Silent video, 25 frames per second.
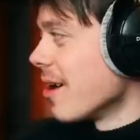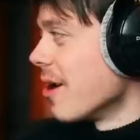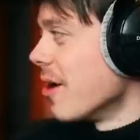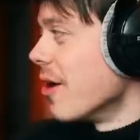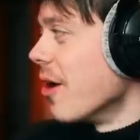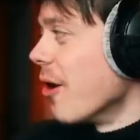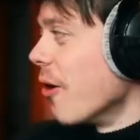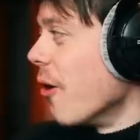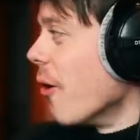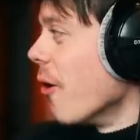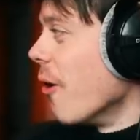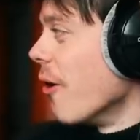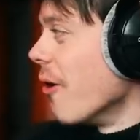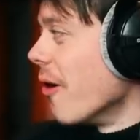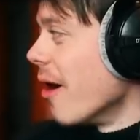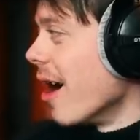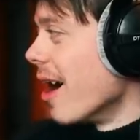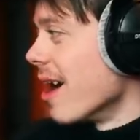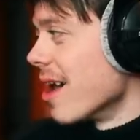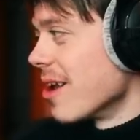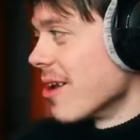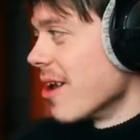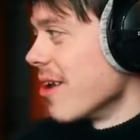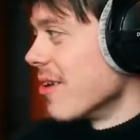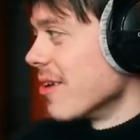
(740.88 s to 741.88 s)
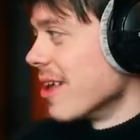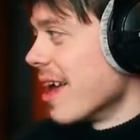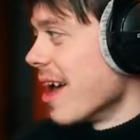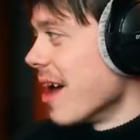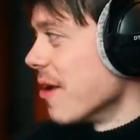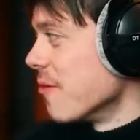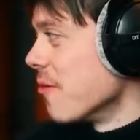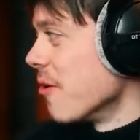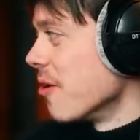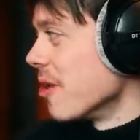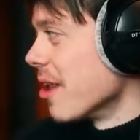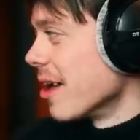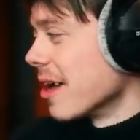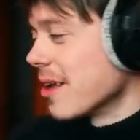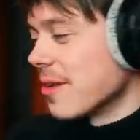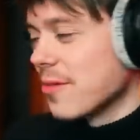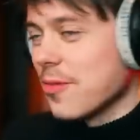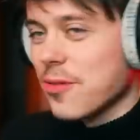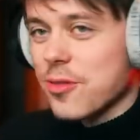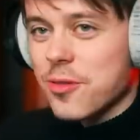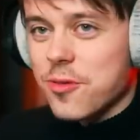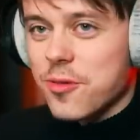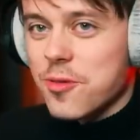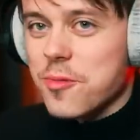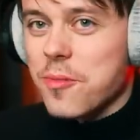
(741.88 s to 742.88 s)
Or, I don't know, yeah, what, like,
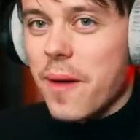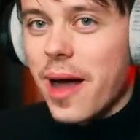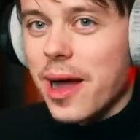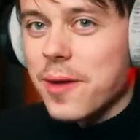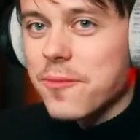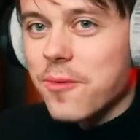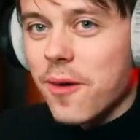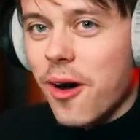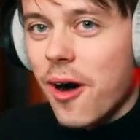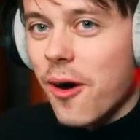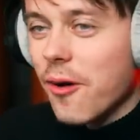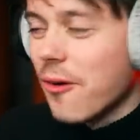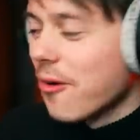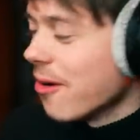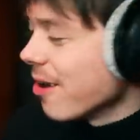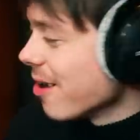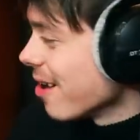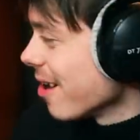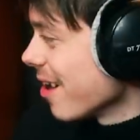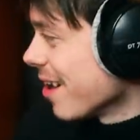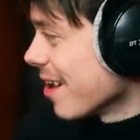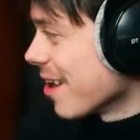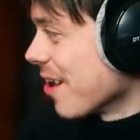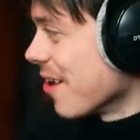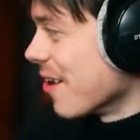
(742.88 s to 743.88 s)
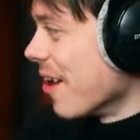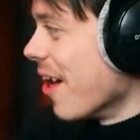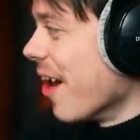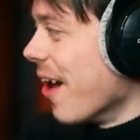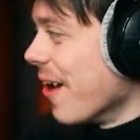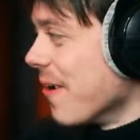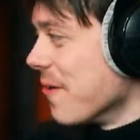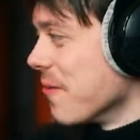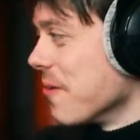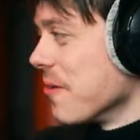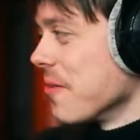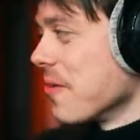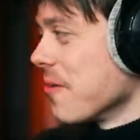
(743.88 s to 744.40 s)
spag bowl? I don't know.